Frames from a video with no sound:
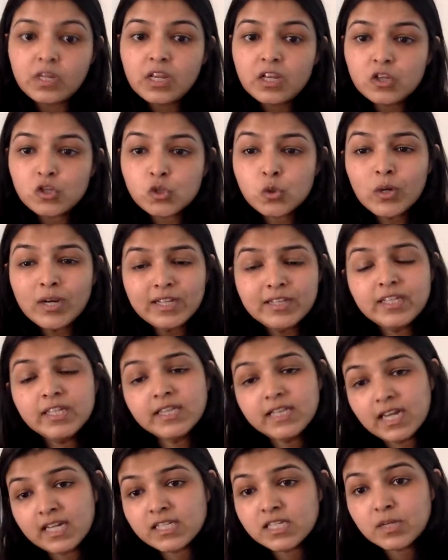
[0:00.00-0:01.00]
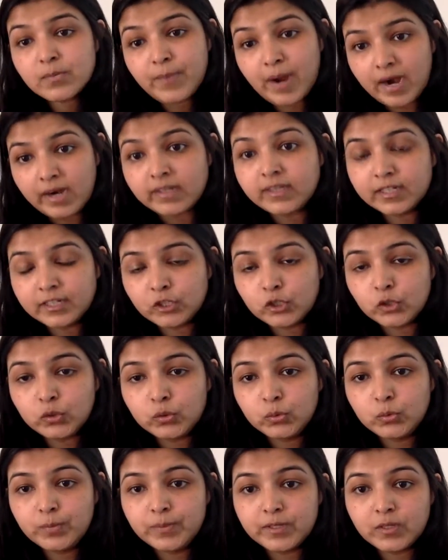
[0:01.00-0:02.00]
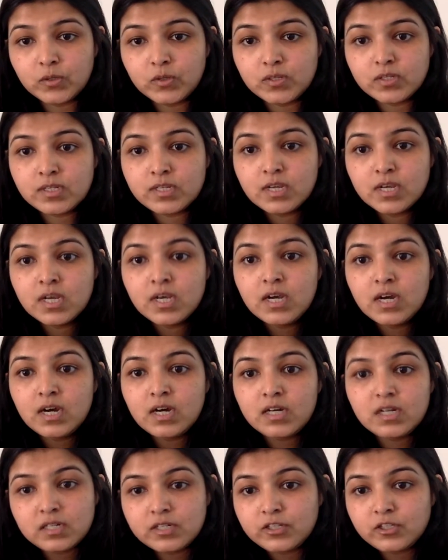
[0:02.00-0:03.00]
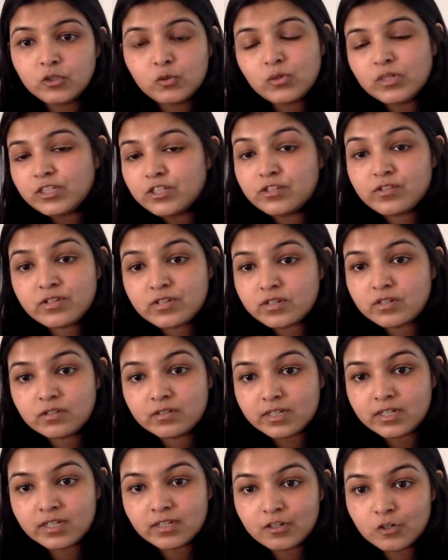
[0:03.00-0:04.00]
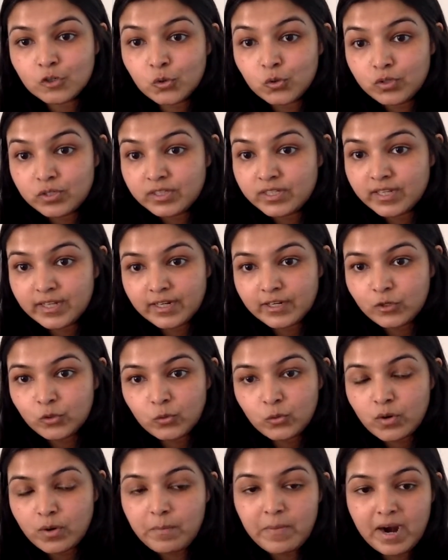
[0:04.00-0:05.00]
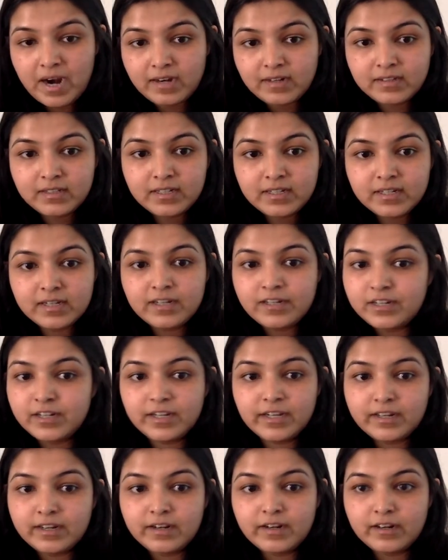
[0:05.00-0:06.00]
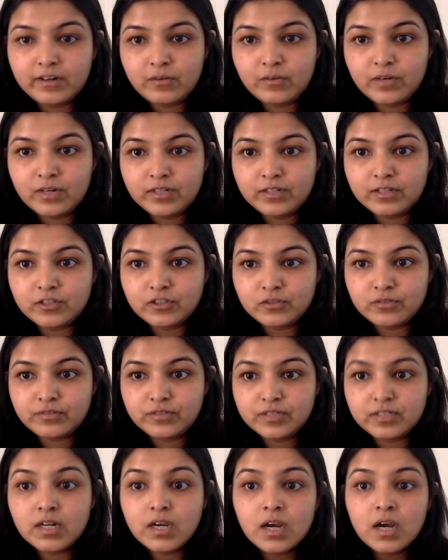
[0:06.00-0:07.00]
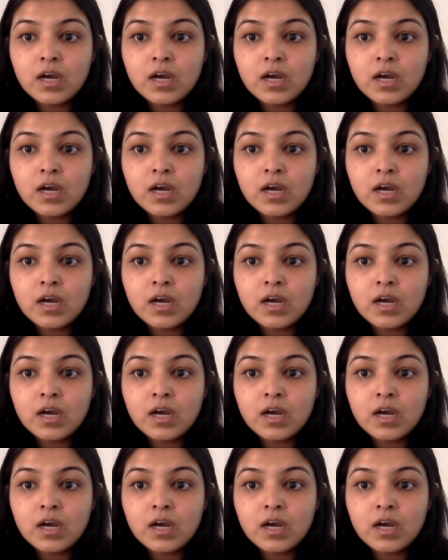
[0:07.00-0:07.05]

So I think that's a bad thing to do, because you are just turning a good thing into a bad thing and taking advantage of it.